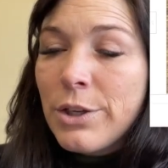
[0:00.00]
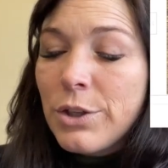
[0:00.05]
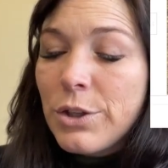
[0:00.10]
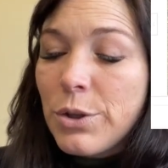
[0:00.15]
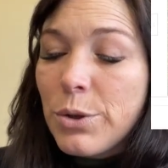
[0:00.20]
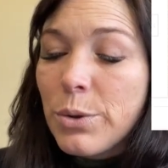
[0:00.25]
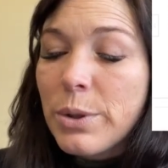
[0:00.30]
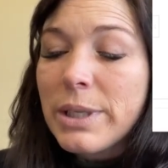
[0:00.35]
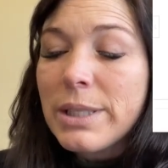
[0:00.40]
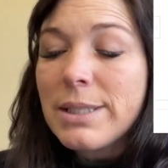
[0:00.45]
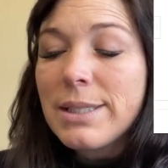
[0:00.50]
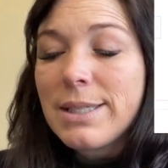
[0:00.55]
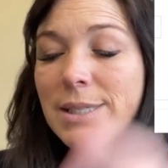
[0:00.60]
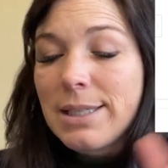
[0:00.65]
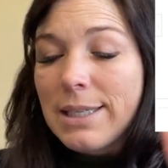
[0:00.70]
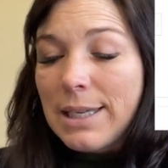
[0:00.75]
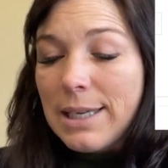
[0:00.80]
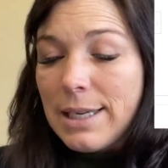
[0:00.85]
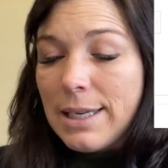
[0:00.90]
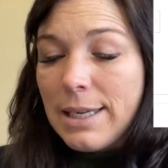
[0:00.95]
You can
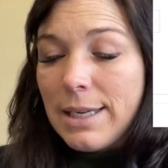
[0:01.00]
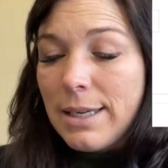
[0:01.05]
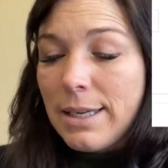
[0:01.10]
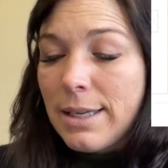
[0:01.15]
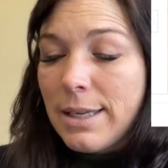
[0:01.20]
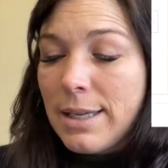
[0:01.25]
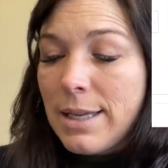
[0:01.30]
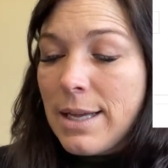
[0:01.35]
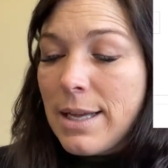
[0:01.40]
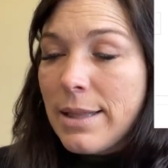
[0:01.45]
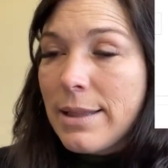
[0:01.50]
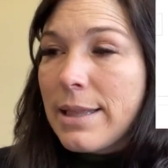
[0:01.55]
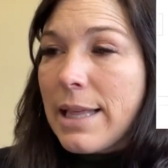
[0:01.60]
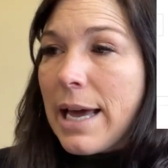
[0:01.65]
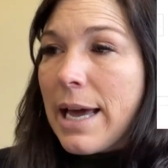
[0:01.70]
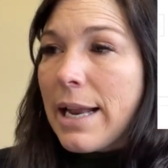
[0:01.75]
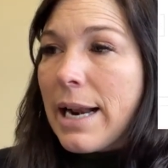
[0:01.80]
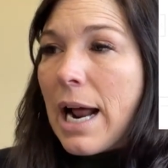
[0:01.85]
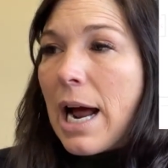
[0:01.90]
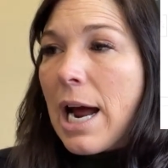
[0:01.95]
see
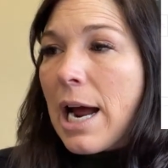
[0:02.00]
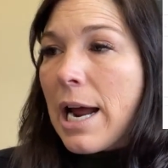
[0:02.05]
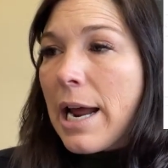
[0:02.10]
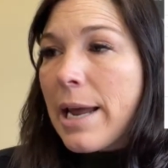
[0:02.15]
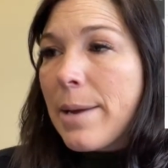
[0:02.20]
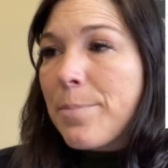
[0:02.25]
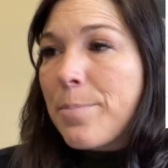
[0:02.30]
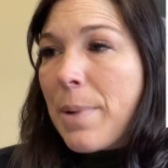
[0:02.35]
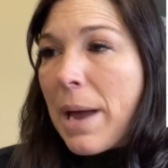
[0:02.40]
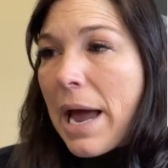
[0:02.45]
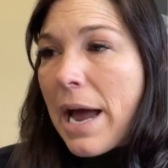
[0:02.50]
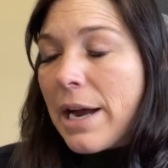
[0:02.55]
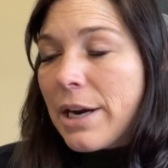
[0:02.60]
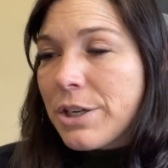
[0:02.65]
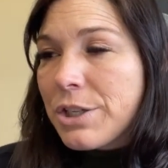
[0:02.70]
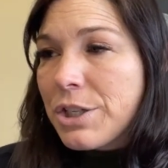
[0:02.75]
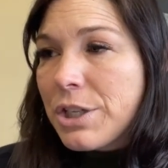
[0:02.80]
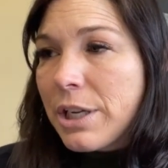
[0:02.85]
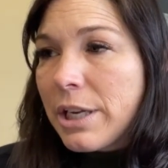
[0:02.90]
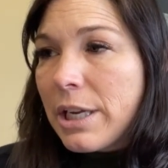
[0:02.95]
that I
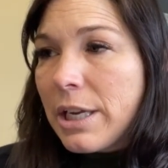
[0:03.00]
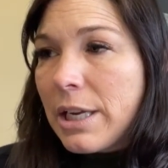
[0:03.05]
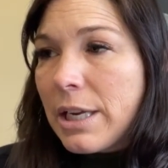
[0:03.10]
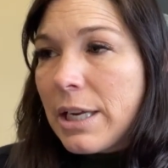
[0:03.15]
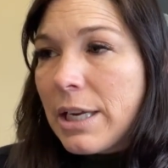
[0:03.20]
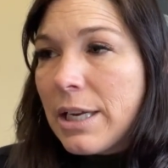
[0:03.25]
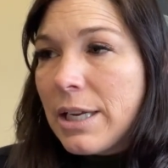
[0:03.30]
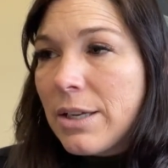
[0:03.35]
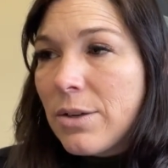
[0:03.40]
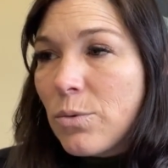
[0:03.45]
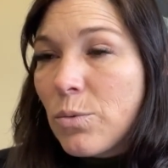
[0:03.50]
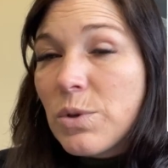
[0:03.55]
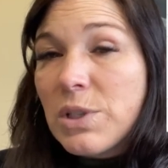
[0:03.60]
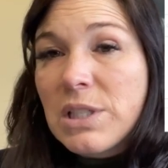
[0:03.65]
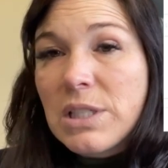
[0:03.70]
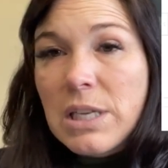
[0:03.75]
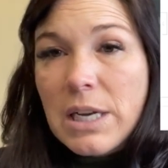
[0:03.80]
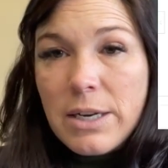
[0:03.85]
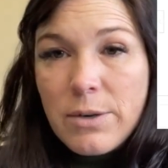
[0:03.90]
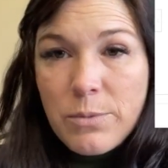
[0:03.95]
actually was
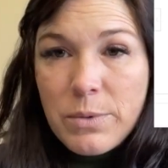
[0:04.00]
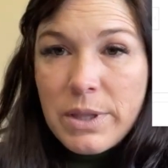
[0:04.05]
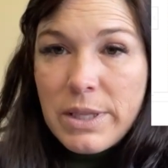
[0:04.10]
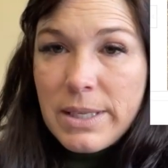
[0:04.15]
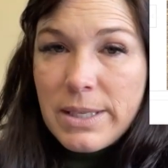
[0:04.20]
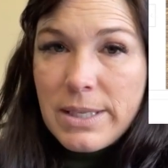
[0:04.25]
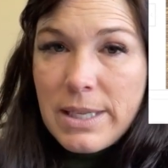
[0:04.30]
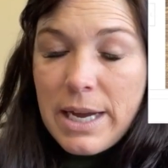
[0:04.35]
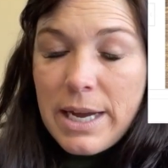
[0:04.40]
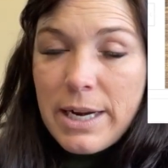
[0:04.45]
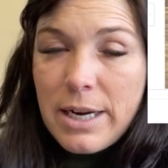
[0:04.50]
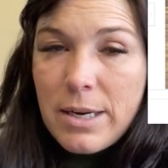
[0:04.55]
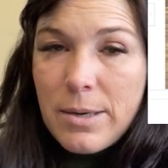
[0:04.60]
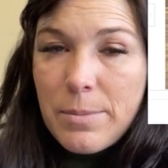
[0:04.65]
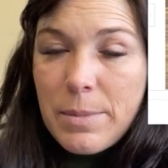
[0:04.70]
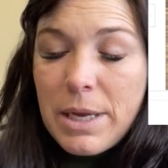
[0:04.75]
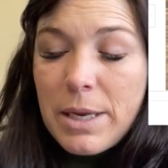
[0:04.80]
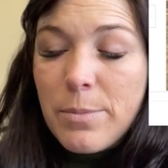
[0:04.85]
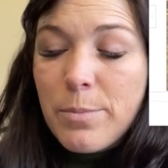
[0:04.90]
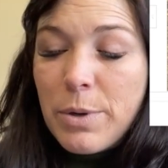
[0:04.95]
done with this
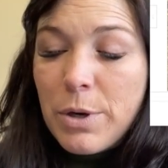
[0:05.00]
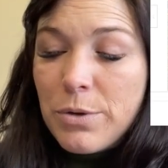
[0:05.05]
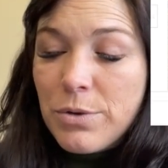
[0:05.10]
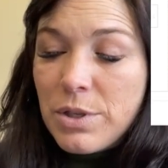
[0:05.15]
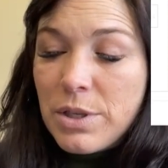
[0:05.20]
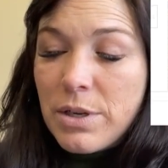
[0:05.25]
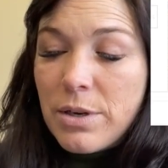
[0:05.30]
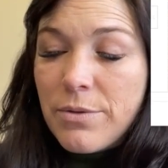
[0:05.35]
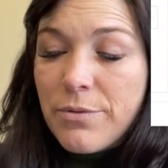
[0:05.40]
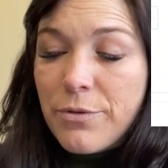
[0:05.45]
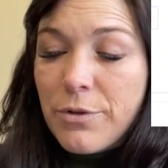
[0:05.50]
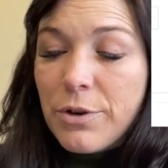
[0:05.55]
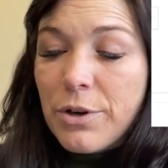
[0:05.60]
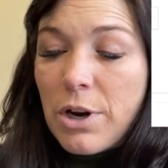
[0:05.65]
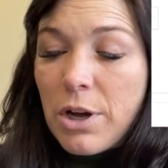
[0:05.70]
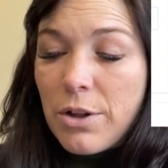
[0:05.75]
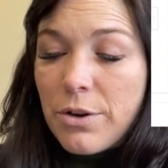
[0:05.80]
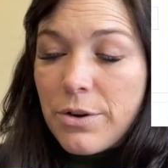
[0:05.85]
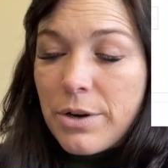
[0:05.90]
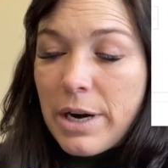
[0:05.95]
item and posted it for
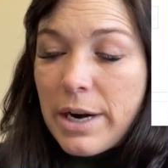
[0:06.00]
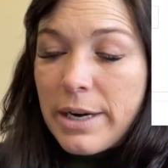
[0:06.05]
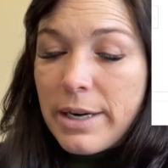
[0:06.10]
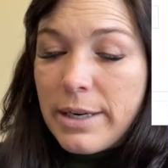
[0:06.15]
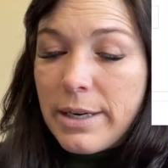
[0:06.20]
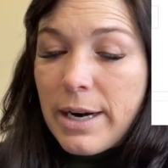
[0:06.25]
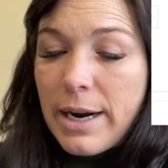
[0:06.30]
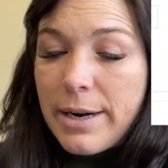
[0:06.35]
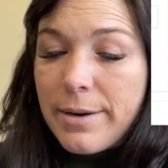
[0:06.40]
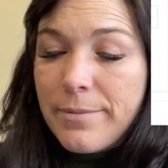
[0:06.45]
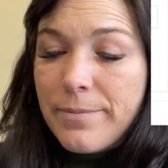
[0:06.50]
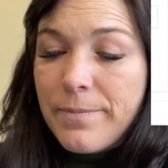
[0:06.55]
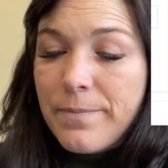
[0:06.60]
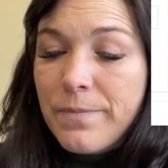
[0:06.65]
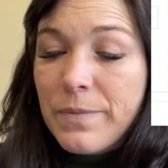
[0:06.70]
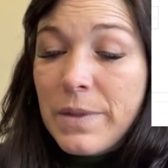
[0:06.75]
$1.99.